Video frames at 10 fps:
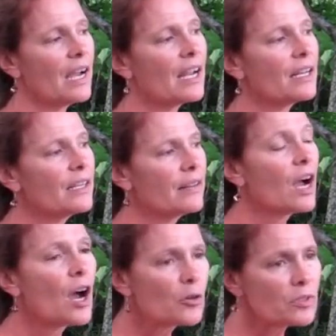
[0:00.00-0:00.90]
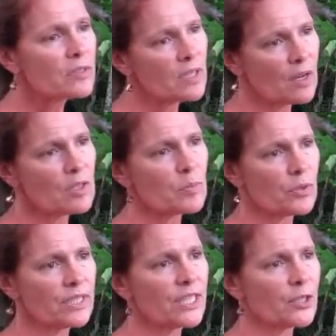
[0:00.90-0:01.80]
at, at hundreds of tons
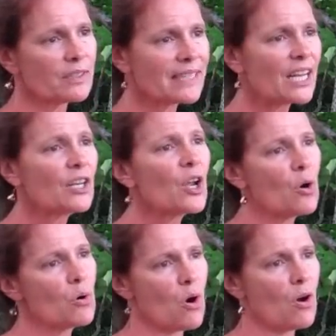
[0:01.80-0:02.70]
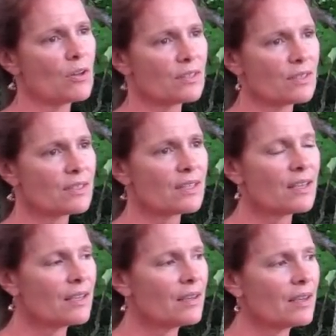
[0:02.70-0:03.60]
per year that they know
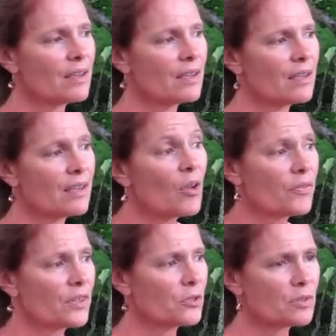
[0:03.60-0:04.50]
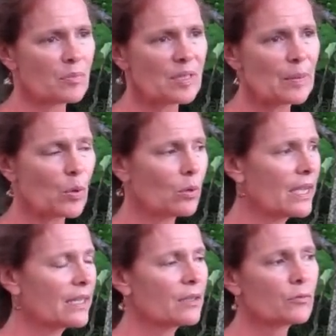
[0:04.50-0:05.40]
causes health issues in people,
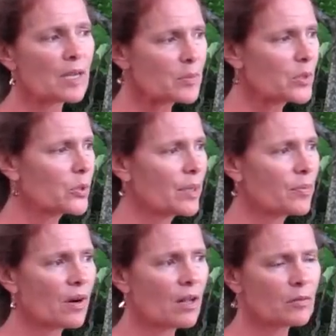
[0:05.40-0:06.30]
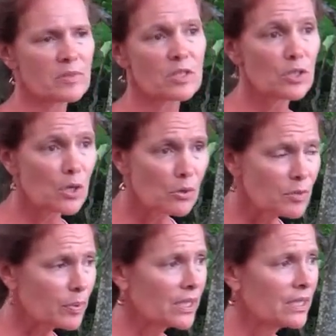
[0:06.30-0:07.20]
like respiratory problems,
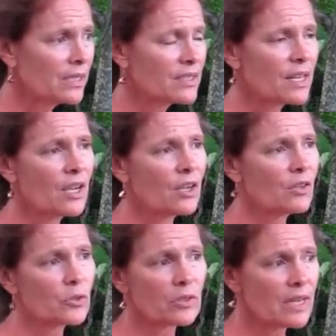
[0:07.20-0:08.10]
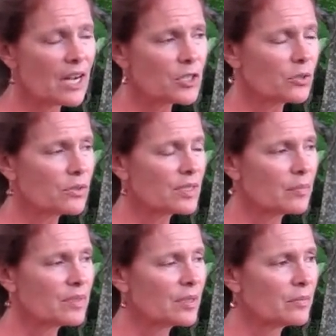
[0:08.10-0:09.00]
nosebleeds, neurological
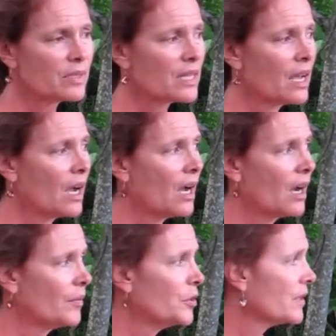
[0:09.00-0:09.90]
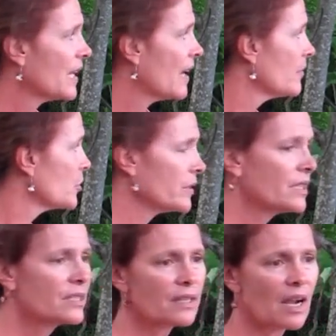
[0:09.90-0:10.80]
symptoms. Um, you can have
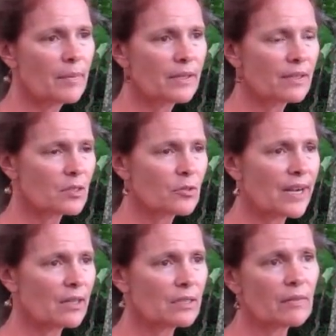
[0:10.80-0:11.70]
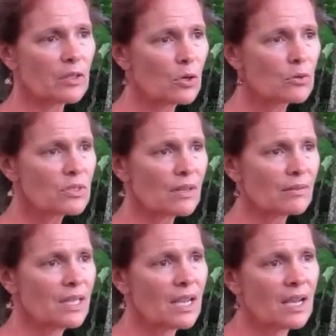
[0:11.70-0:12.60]
trees die because of ground level ozone.
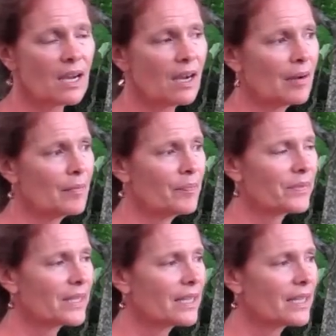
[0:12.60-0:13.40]
Um,